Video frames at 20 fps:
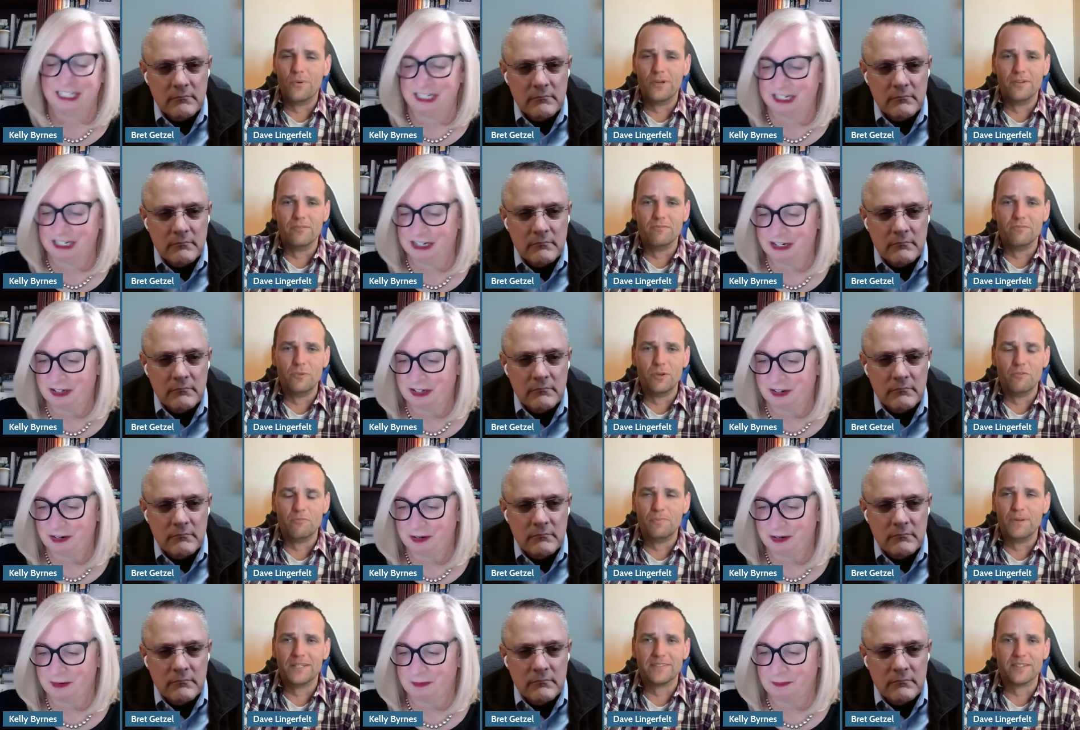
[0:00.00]
Speaker 1: we've
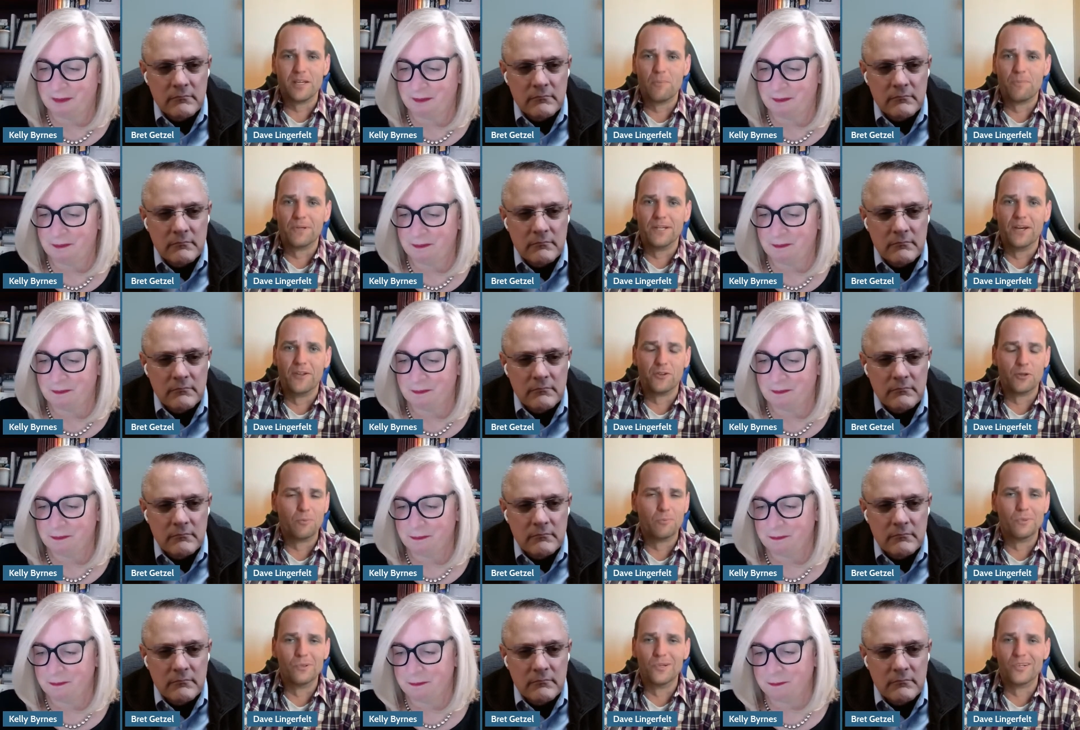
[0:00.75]
picked up in
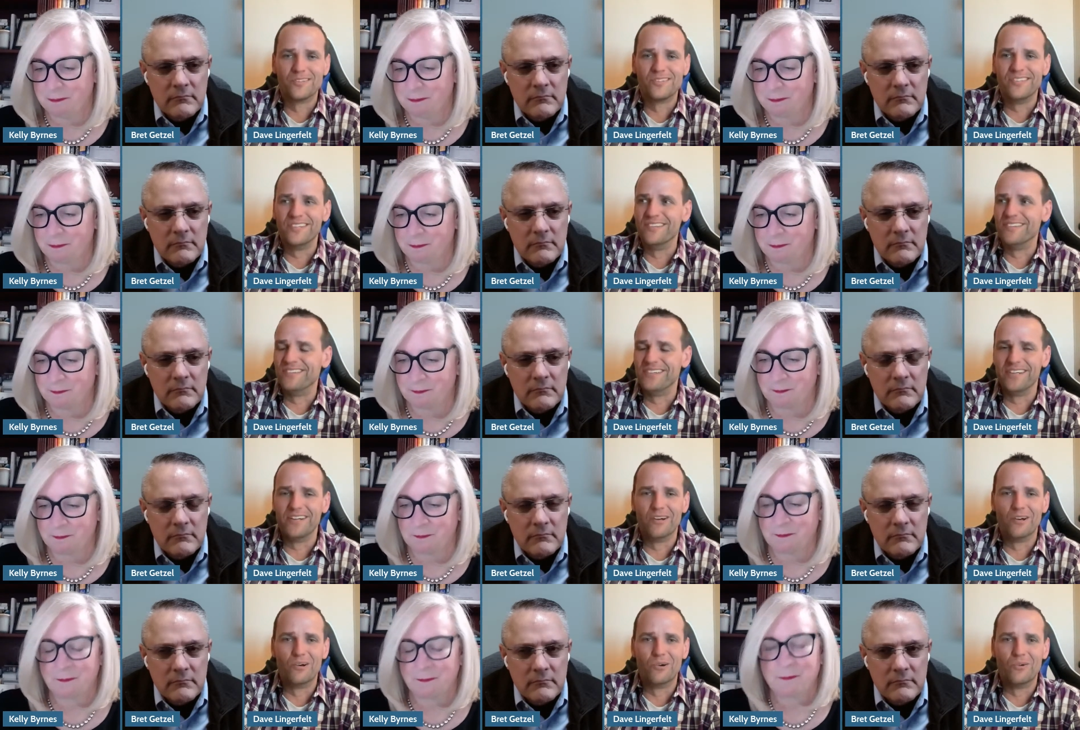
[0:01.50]
other books is,
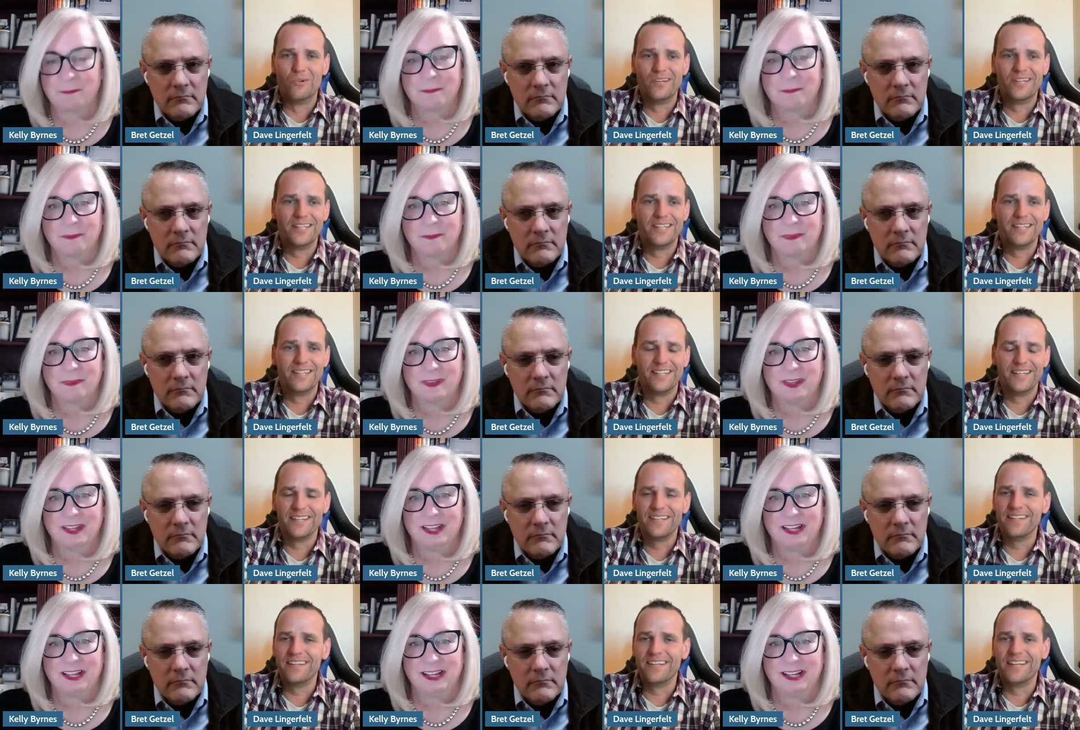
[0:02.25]
you know,
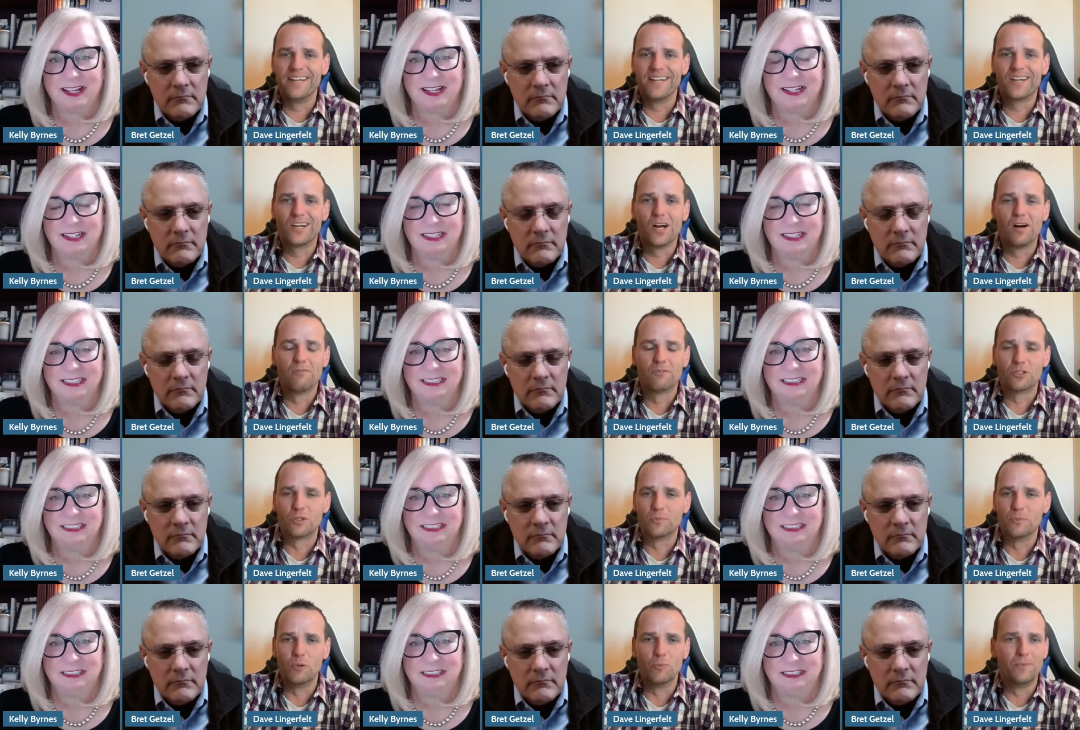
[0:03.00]
get
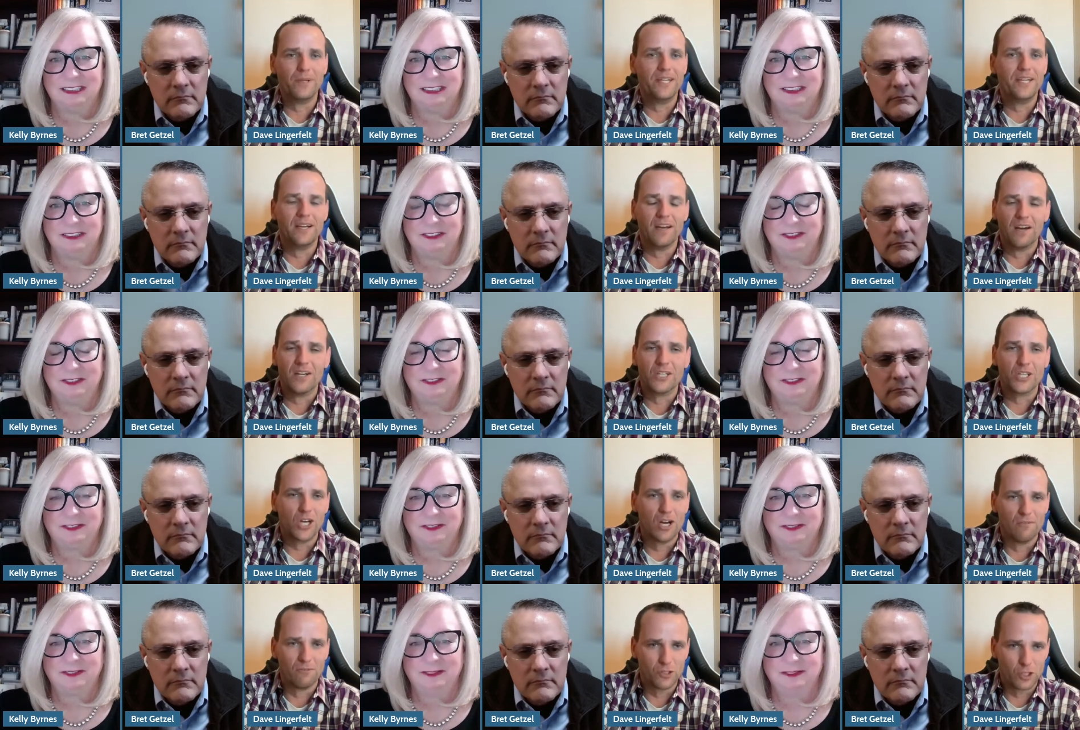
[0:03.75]
comfortable being
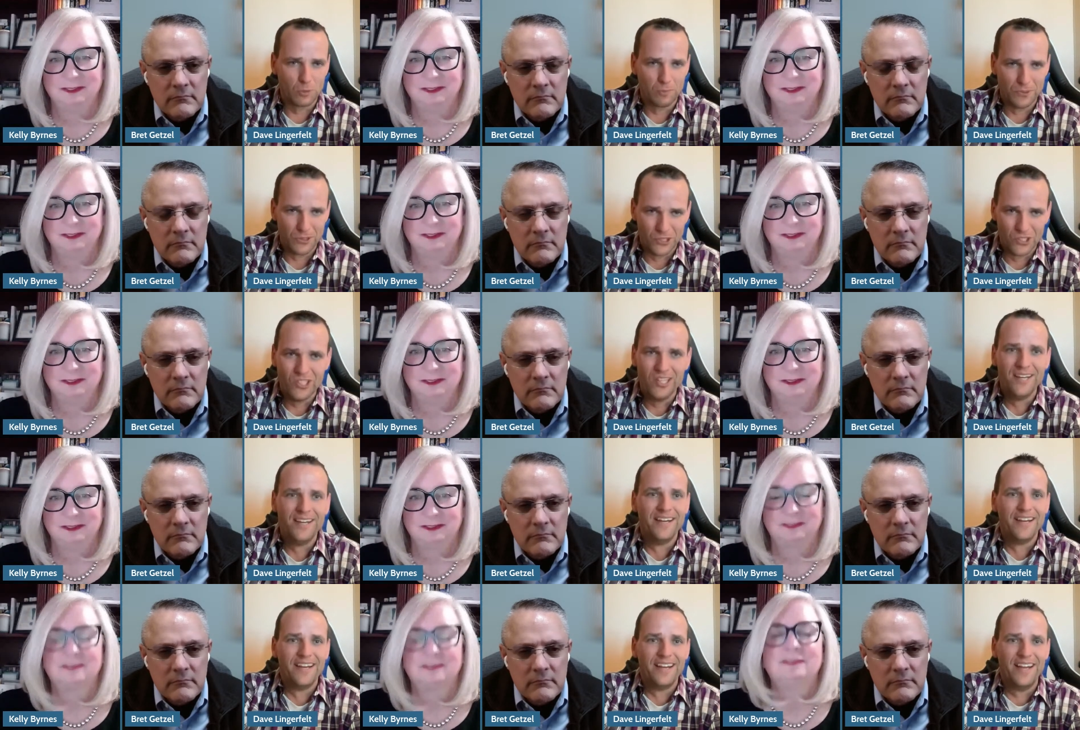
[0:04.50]

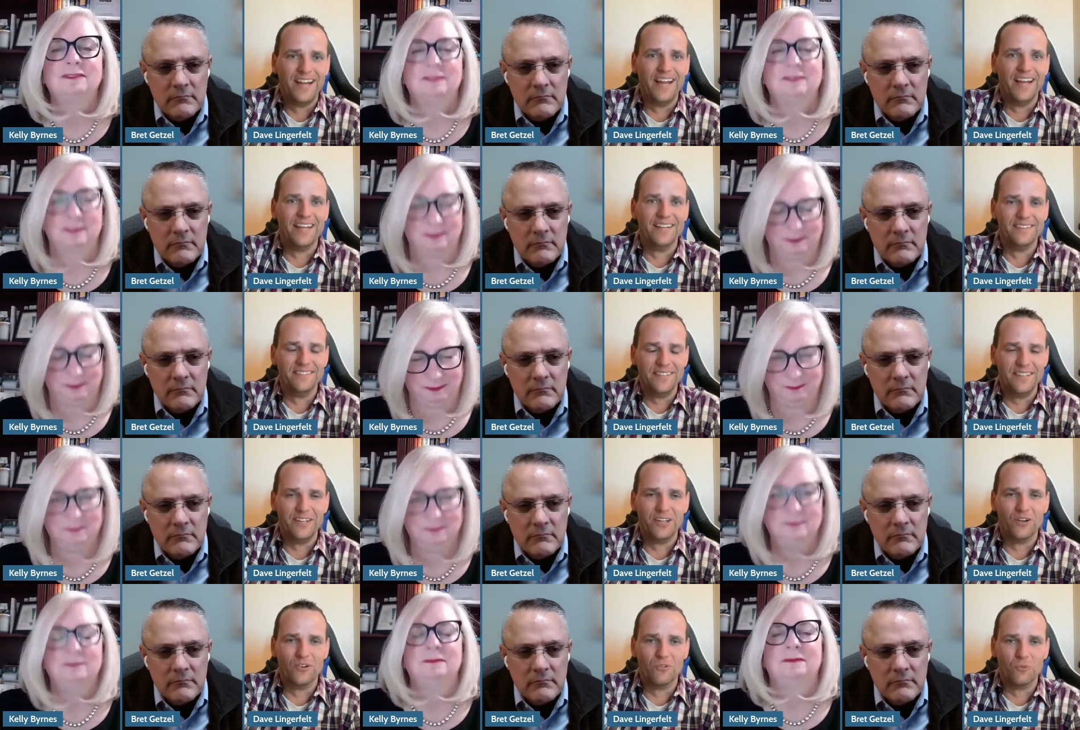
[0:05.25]
uncomfortable. And, you know,